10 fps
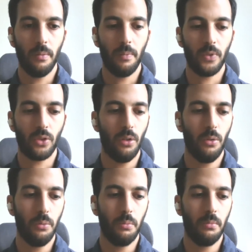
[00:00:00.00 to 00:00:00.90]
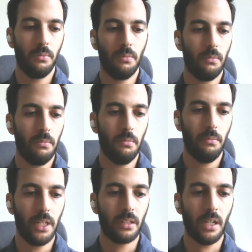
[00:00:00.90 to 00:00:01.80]
So
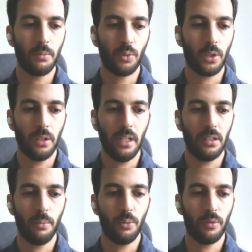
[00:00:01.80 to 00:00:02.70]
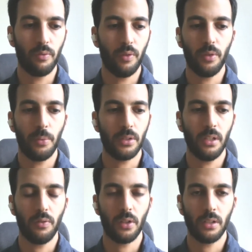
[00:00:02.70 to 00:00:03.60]
many times we could end up with
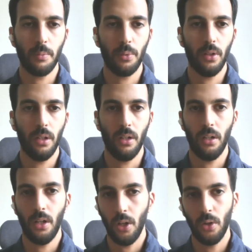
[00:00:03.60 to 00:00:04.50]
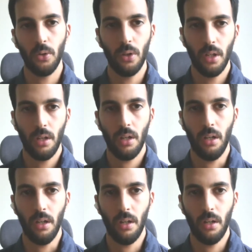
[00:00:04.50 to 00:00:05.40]
50%, for example, hollow
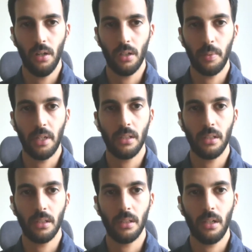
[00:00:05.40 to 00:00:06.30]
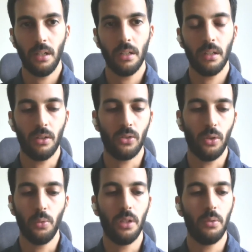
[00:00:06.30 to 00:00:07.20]
spaces inside. So
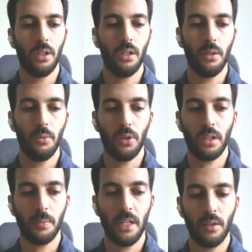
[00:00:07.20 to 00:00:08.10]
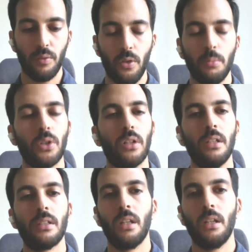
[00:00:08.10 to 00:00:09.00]
we with expanded foam, you can
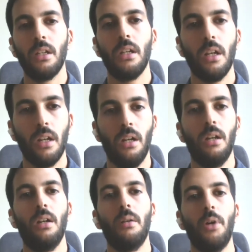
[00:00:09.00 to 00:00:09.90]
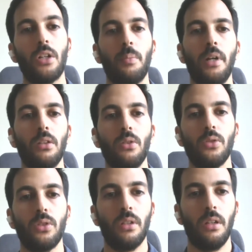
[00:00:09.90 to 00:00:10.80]
easily occupy
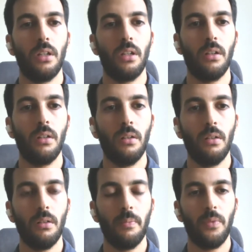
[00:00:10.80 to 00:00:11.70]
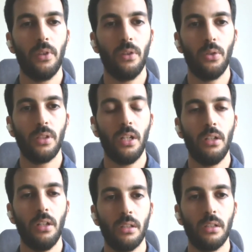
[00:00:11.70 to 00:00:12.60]
those areas.